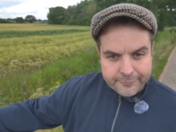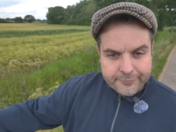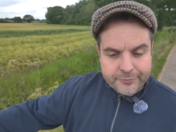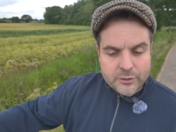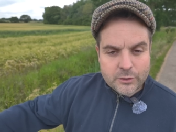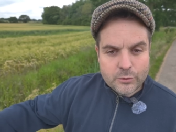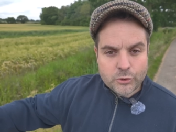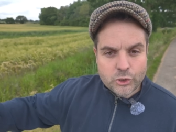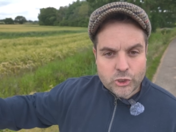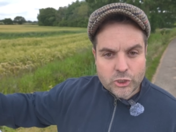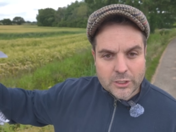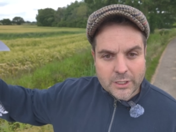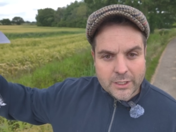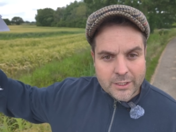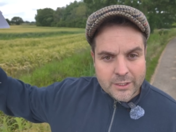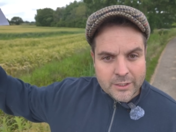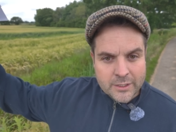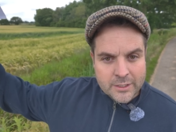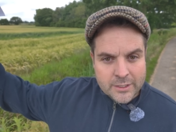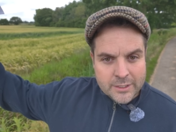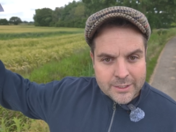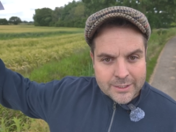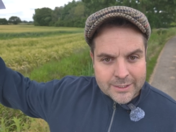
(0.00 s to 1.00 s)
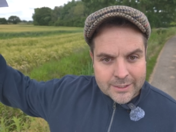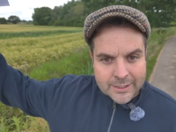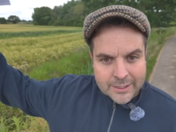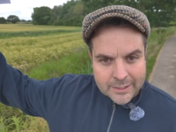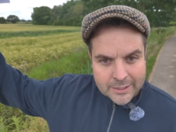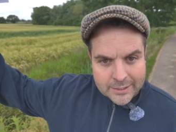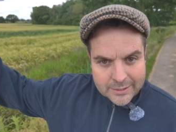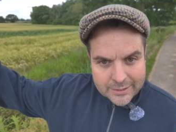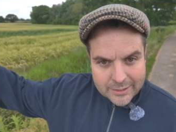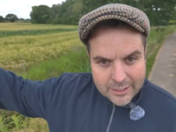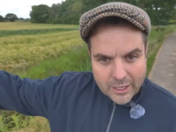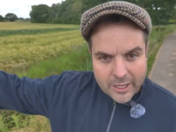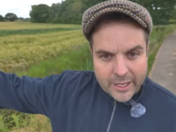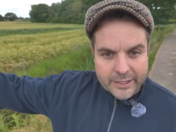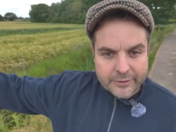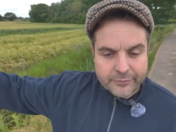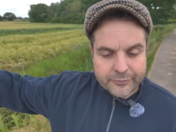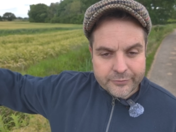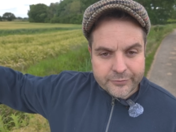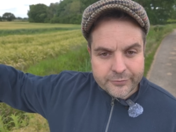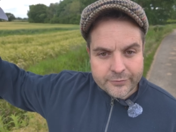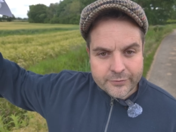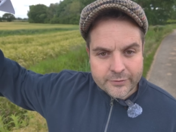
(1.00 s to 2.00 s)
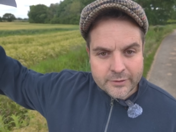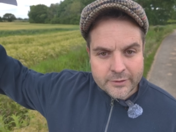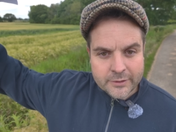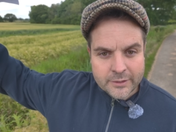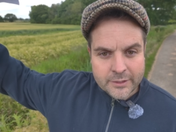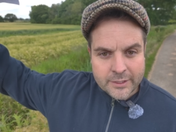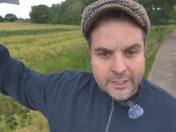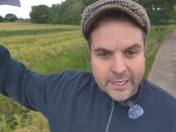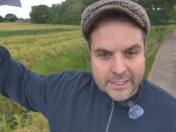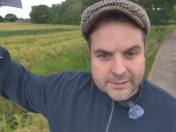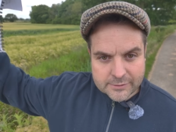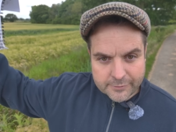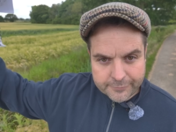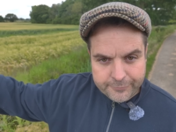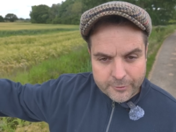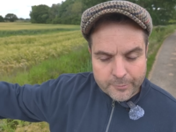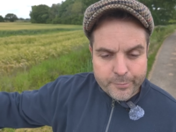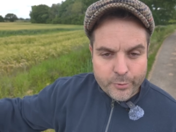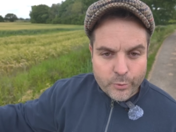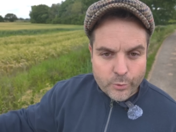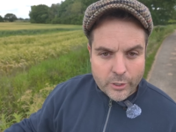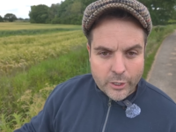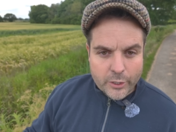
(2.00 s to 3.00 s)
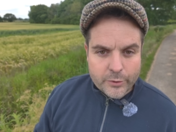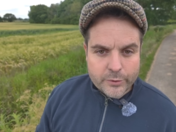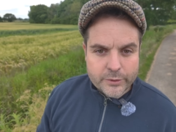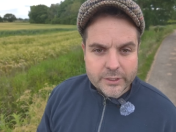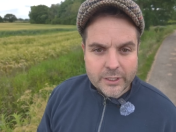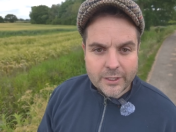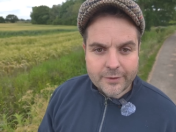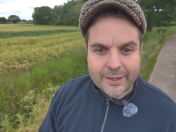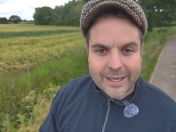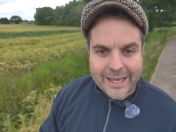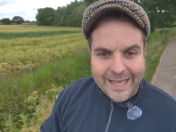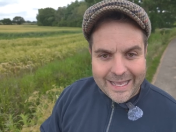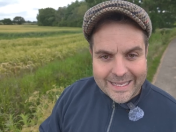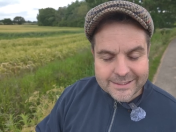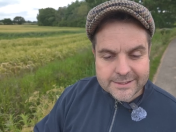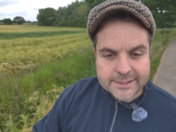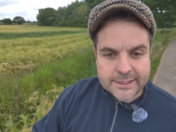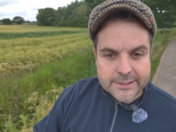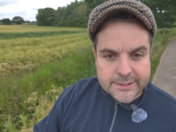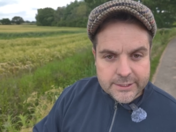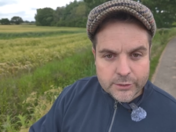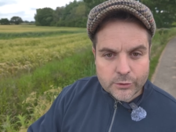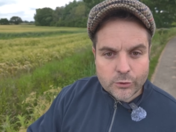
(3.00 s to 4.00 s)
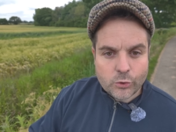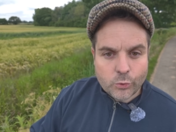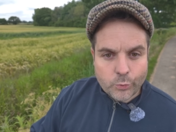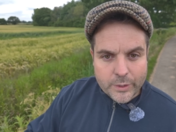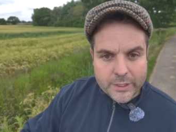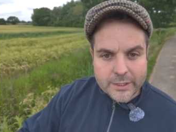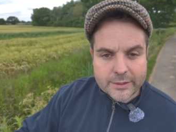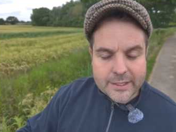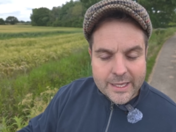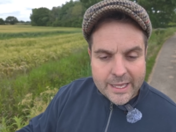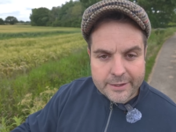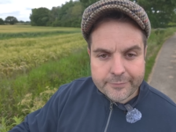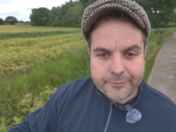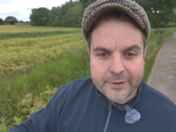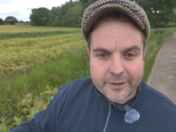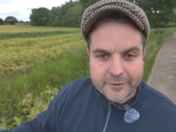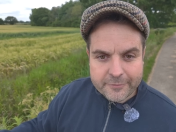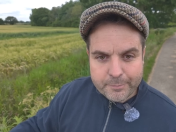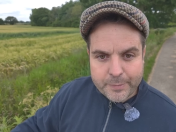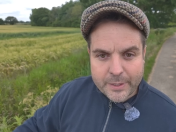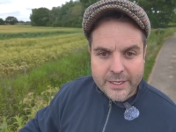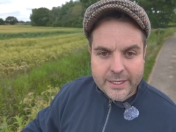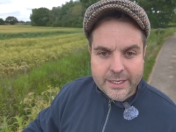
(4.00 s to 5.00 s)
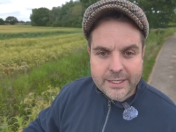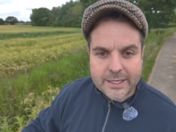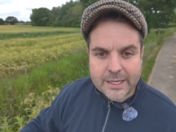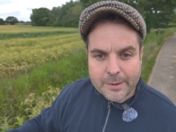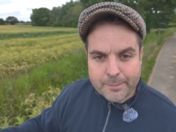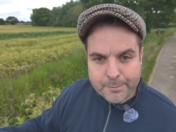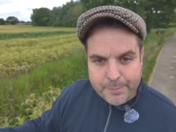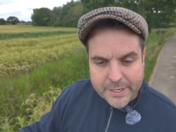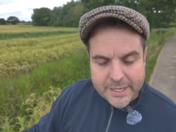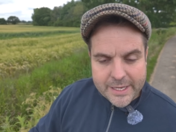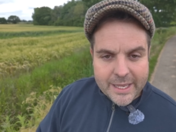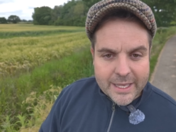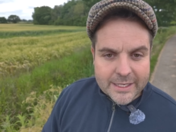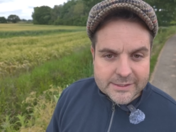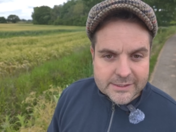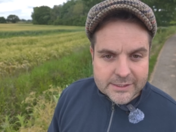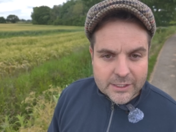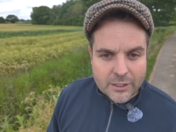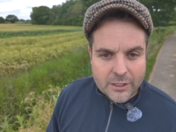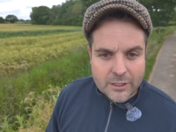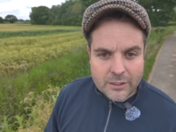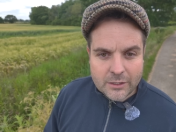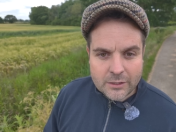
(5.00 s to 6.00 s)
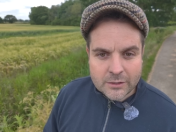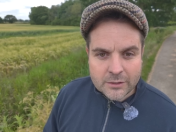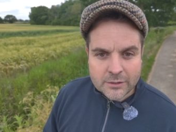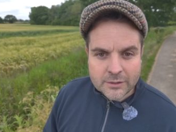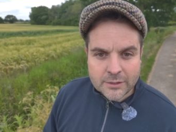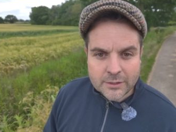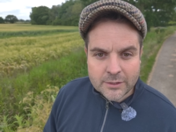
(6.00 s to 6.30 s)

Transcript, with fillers: a future life as a football owner that had to deal with FFP and PSR.